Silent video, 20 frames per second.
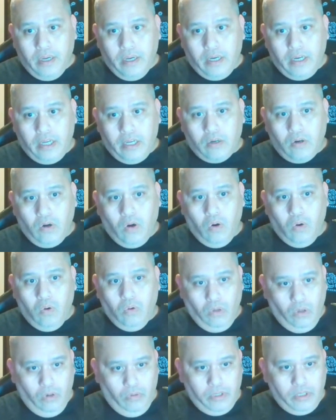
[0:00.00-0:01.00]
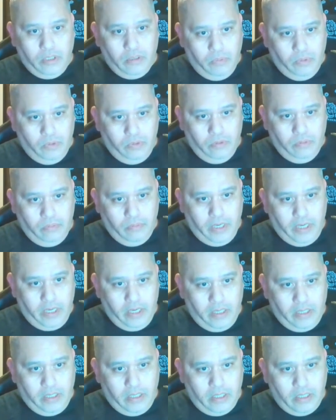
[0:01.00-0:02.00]
and then Cole lowers the boom,
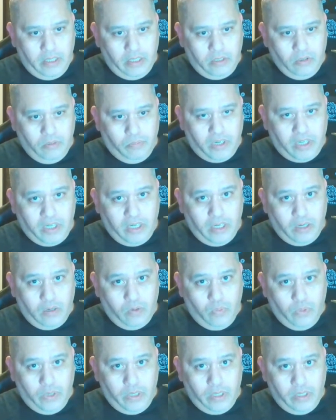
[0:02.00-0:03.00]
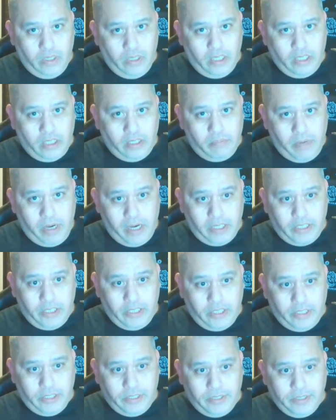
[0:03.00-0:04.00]
and Super Click win this
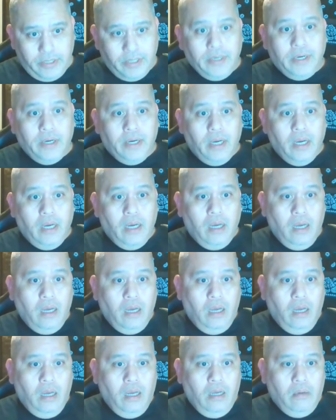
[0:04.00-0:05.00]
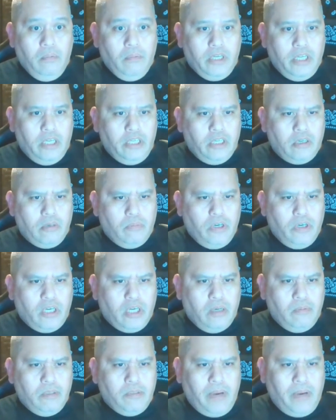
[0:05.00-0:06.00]
match. Then Jungle Boy
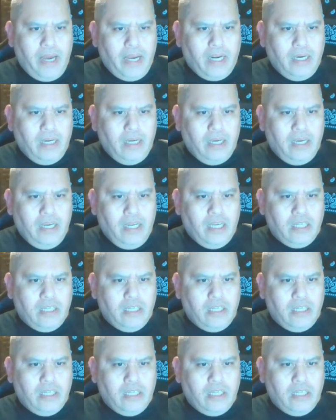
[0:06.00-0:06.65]
comes back, and he gets